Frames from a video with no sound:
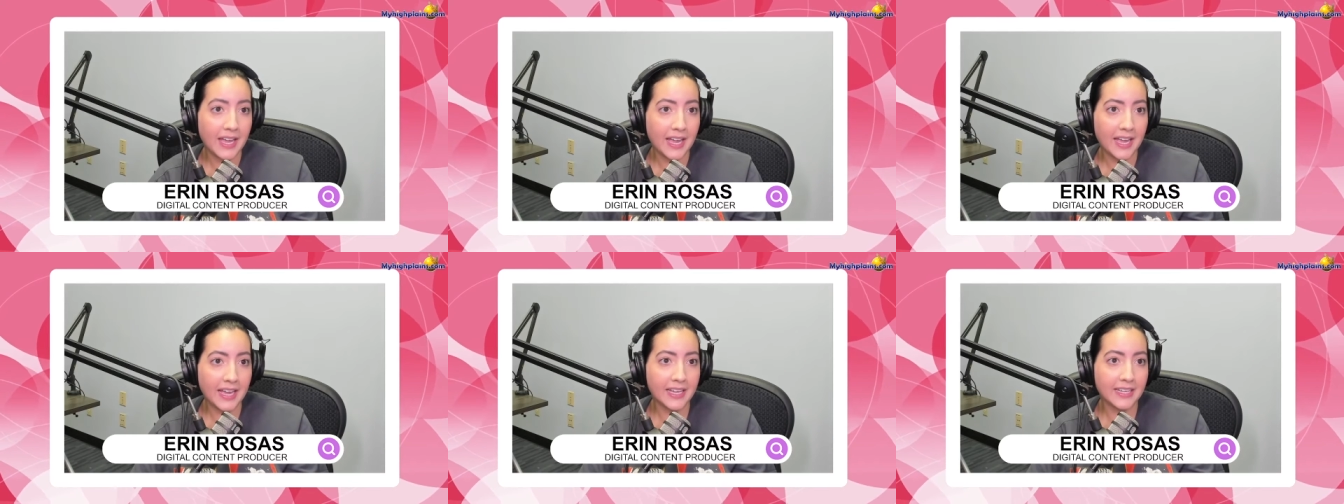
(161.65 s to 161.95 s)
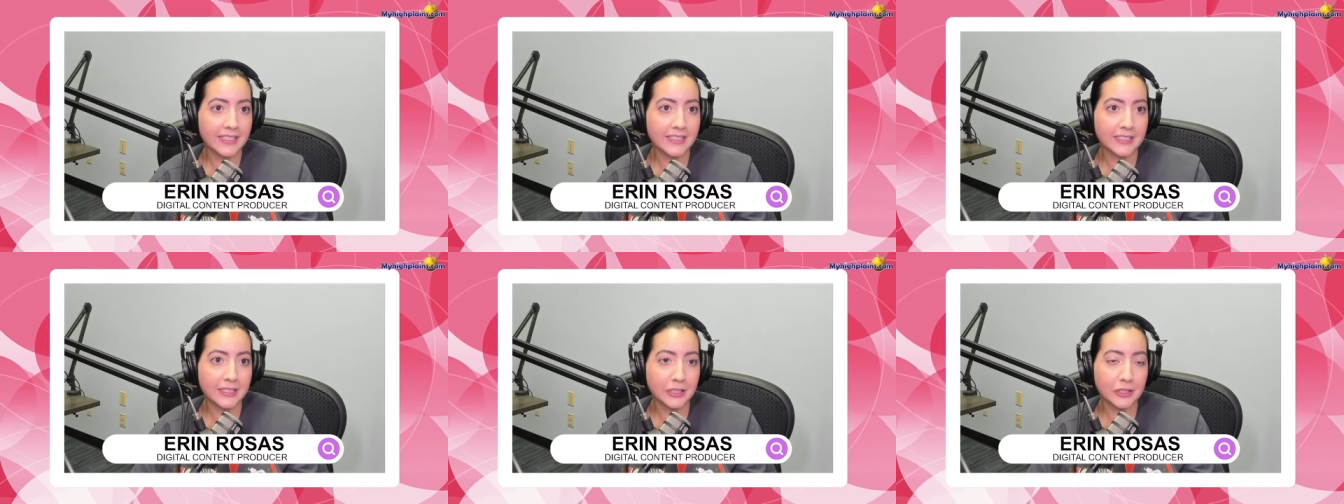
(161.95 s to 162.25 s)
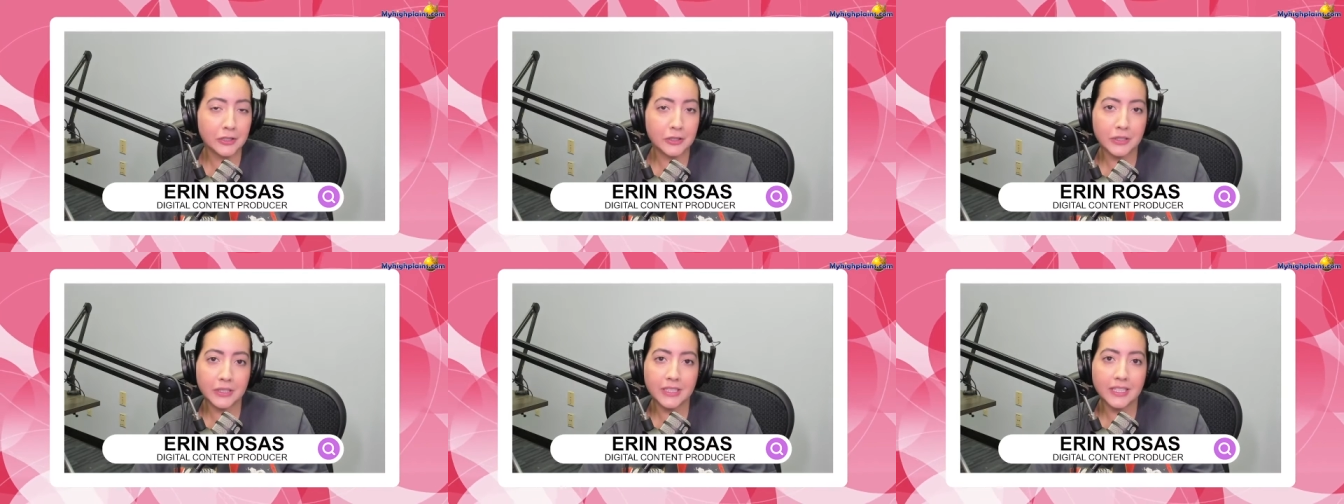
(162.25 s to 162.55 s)

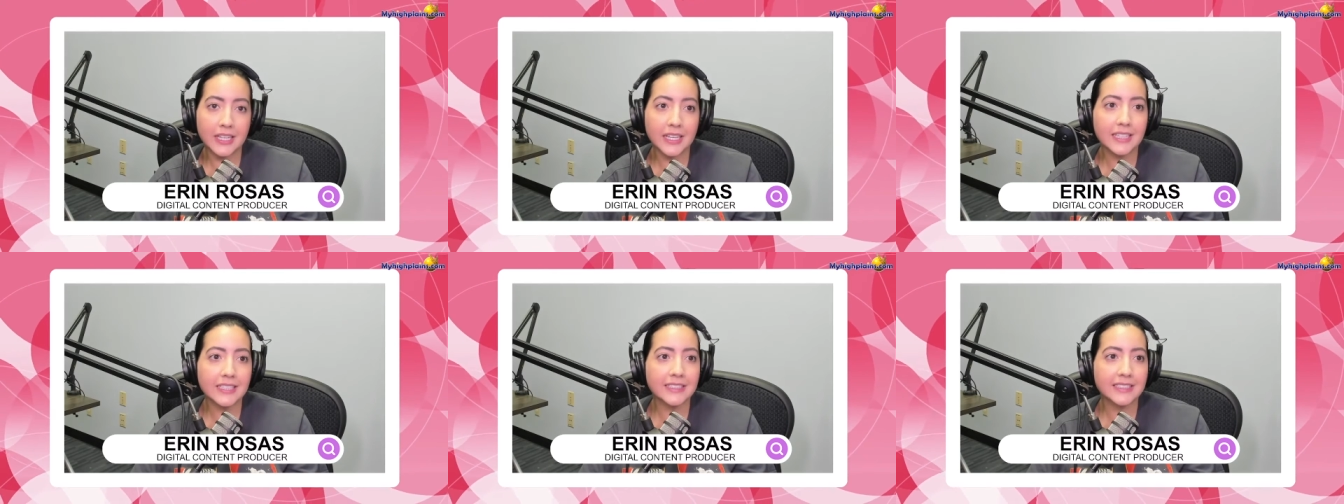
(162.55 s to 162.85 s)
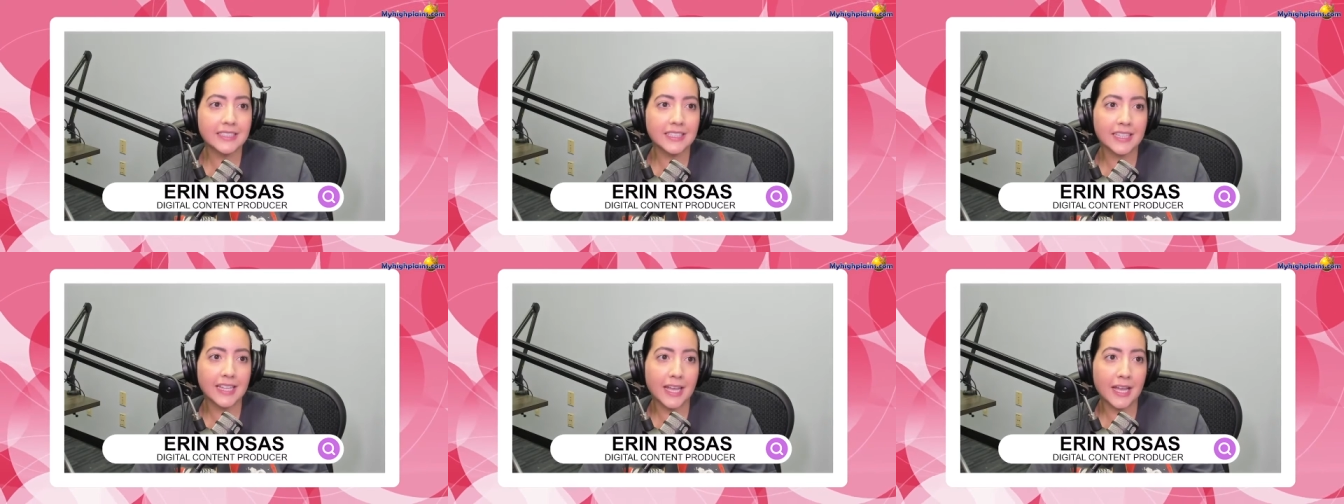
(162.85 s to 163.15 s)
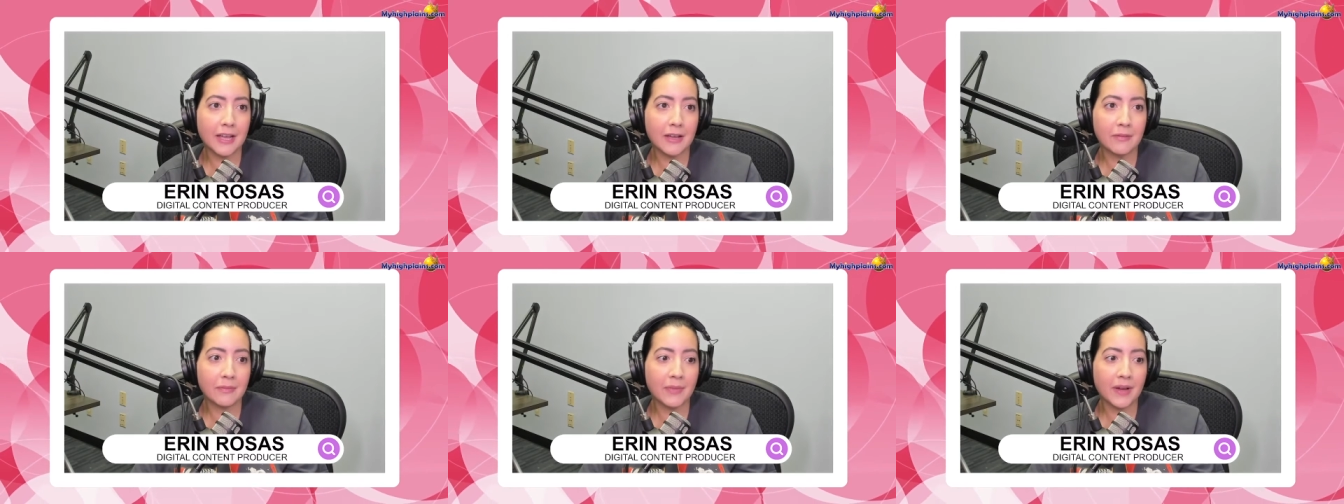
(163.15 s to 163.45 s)
And good luck to
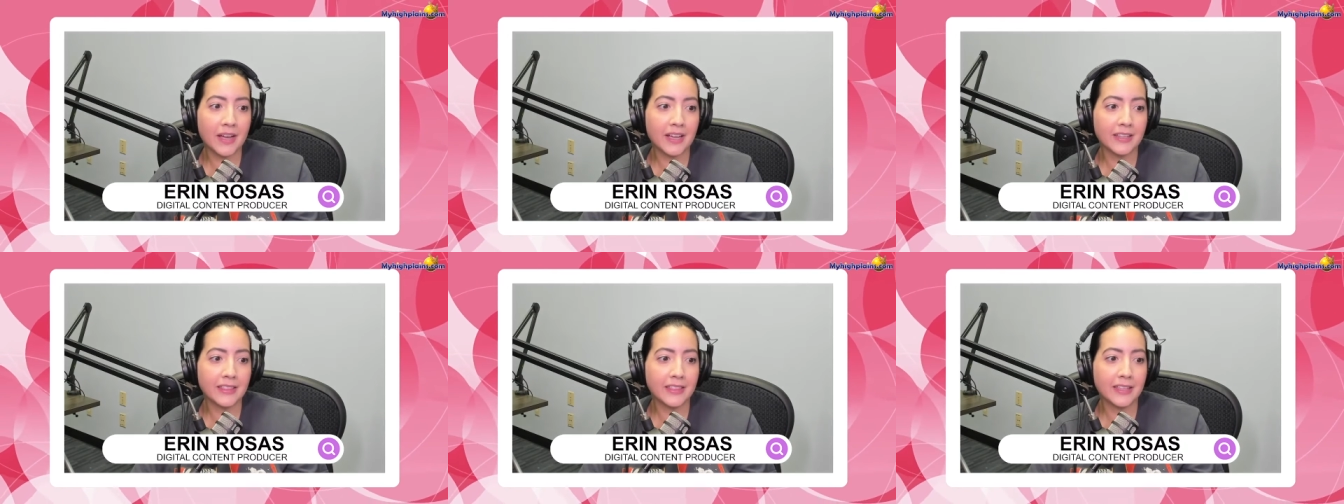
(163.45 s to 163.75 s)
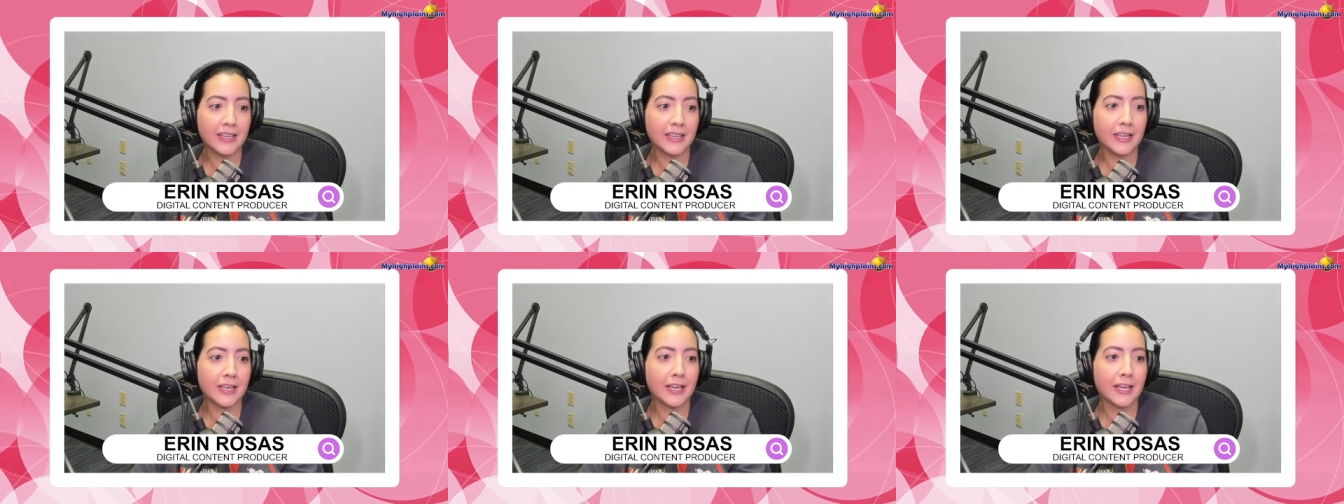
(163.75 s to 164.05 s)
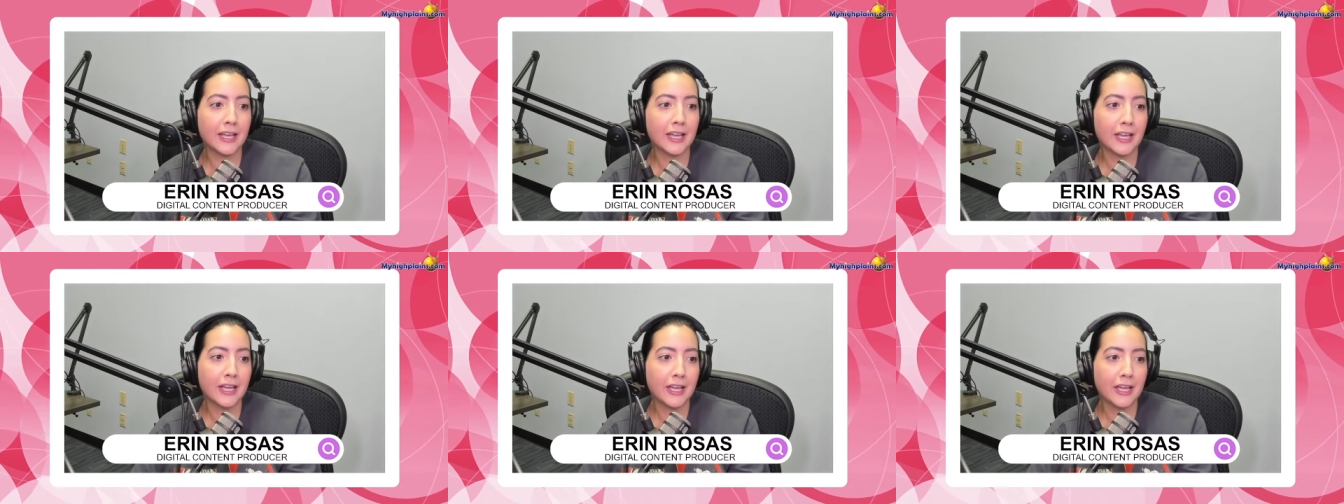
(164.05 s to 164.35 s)
them. I
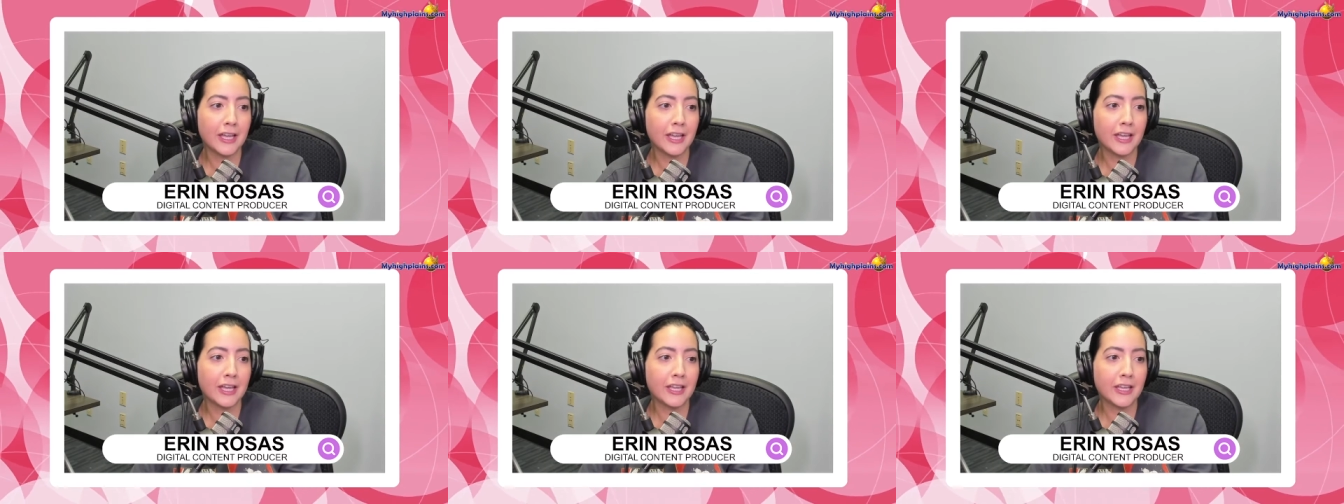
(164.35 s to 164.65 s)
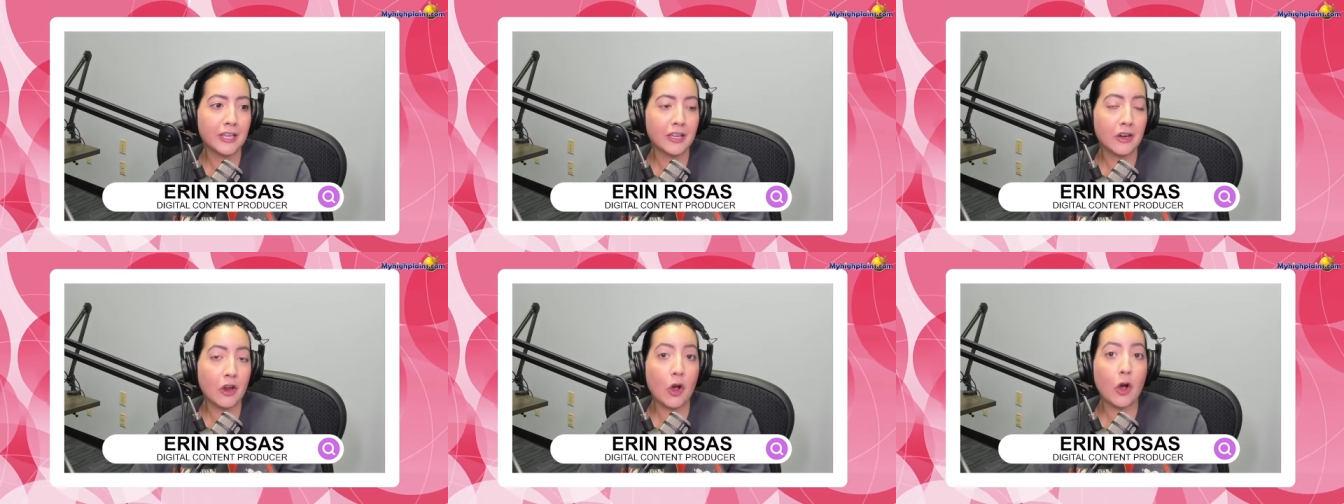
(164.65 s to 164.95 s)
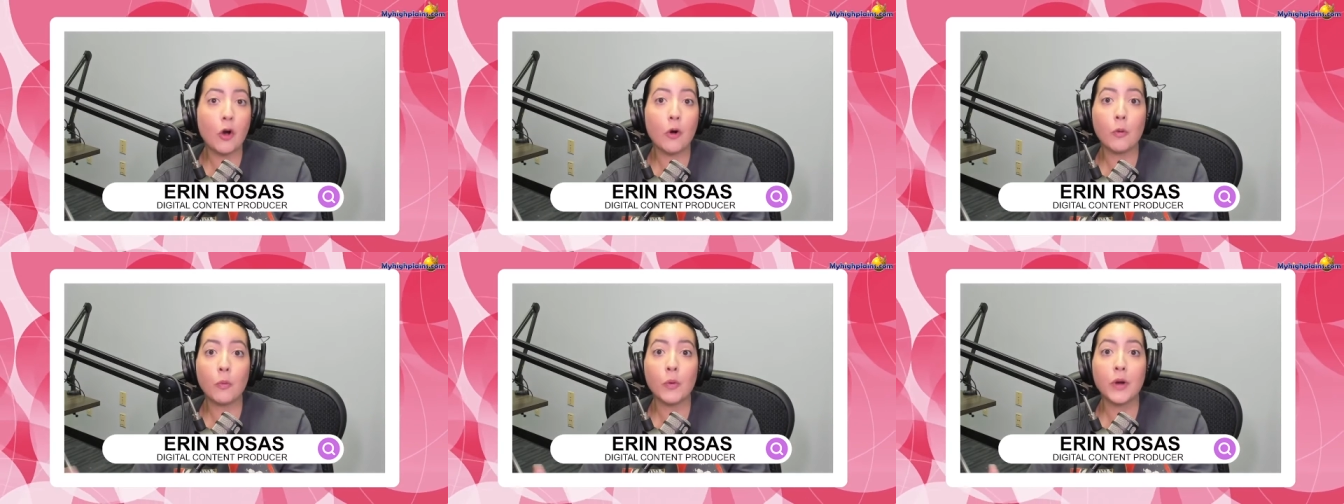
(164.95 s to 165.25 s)
think, you know,
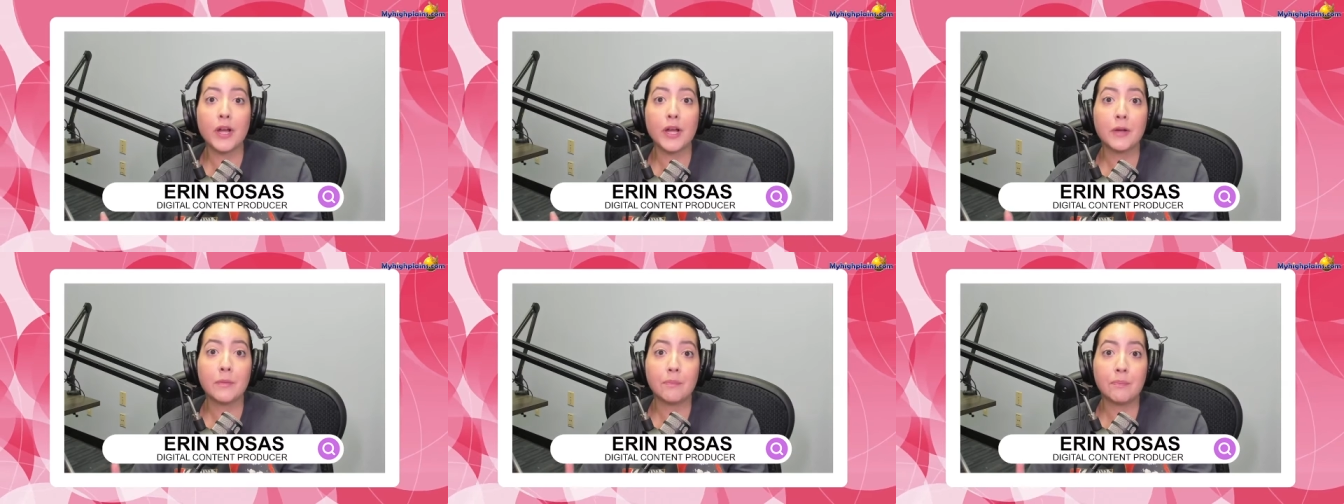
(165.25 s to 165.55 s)
oh,